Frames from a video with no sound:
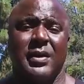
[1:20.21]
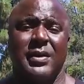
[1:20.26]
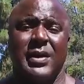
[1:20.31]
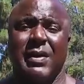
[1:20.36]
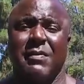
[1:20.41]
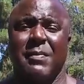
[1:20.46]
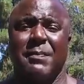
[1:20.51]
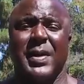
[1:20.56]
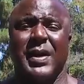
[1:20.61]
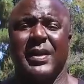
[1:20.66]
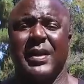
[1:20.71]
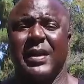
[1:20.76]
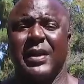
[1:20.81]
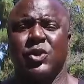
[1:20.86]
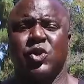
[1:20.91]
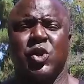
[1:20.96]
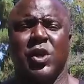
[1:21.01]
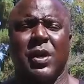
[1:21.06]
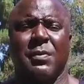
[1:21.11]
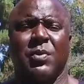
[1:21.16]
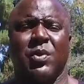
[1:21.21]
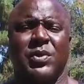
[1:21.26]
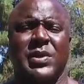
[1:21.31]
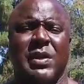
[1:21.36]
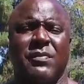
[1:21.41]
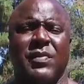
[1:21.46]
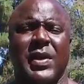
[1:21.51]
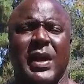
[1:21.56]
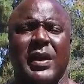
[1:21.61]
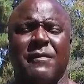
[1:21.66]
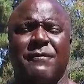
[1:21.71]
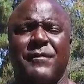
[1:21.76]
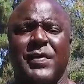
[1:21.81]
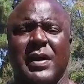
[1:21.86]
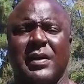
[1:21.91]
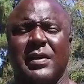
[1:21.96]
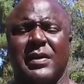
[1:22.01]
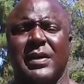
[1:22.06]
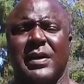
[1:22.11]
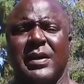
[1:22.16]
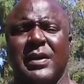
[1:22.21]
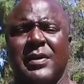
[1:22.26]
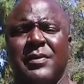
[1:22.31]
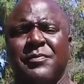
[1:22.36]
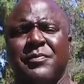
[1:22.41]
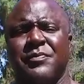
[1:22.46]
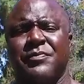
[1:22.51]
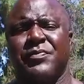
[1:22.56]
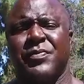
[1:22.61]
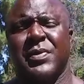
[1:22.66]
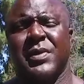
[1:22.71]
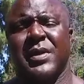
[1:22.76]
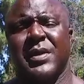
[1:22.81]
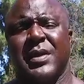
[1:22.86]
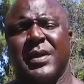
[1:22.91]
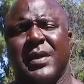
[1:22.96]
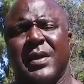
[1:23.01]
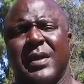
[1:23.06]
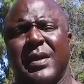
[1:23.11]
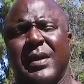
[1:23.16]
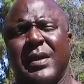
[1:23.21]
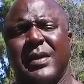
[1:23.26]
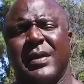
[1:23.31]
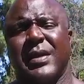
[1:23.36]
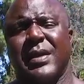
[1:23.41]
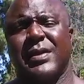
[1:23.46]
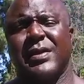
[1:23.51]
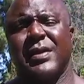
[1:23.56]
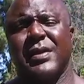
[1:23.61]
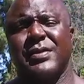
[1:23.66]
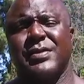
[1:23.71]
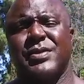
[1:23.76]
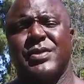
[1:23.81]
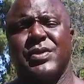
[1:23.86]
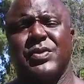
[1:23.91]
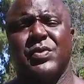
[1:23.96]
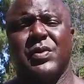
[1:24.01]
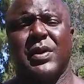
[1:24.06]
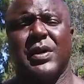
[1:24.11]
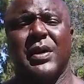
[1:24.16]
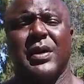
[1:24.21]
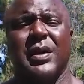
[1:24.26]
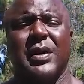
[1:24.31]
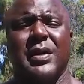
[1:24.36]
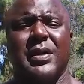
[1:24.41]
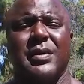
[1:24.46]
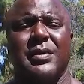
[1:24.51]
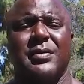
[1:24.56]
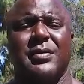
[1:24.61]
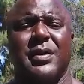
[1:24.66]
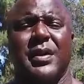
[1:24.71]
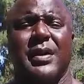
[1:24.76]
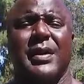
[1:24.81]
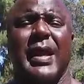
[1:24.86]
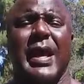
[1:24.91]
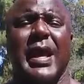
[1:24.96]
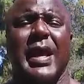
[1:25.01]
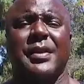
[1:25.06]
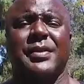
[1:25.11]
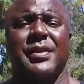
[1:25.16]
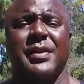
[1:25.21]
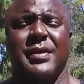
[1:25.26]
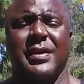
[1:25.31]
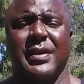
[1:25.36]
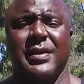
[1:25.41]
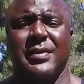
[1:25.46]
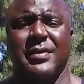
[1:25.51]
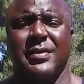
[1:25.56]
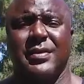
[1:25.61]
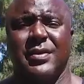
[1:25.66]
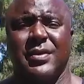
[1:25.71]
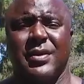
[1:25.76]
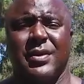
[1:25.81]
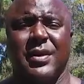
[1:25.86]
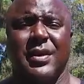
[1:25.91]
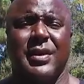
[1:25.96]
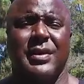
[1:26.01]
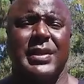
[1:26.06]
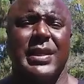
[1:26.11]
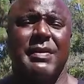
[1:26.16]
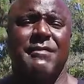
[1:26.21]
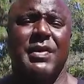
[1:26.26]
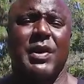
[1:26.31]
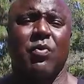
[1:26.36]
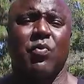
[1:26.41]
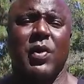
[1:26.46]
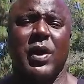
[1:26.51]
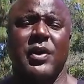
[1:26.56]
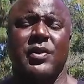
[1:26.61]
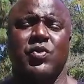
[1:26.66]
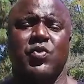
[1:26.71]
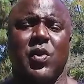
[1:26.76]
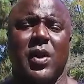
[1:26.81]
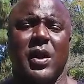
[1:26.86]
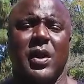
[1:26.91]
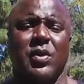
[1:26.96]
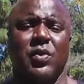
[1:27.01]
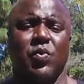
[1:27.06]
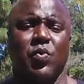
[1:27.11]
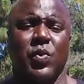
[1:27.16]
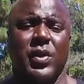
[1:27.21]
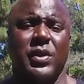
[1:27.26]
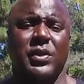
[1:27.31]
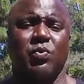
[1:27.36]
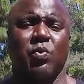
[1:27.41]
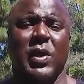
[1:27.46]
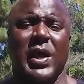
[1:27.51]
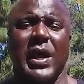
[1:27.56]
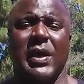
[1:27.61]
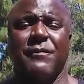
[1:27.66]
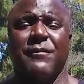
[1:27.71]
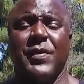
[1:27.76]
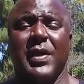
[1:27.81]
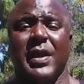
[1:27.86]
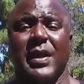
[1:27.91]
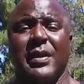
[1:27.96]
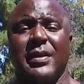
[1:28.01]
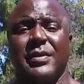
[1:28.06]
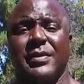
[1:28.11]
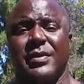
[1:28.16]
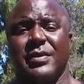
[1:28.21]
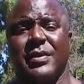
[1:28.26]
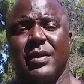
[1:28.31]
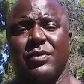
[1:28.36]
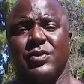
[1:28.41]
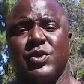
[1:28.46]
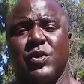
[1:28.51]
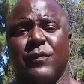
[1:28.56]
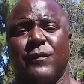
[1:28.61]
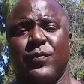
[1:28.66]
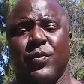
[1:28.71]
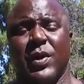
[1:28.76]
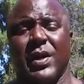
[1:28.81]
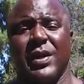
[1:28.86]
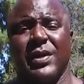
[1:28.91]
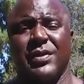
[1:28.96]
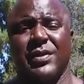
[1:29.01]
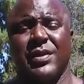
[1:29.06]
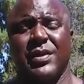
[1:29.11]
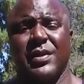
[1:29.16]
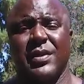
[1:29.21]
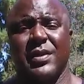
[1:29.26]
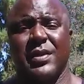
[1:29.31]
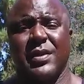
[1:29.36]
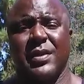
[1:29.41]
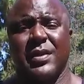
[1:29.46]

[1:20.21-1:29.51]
Never been in any trouble, never had a felony. He gets into uh, an accident leaving a restaurant with his wife and their two friends.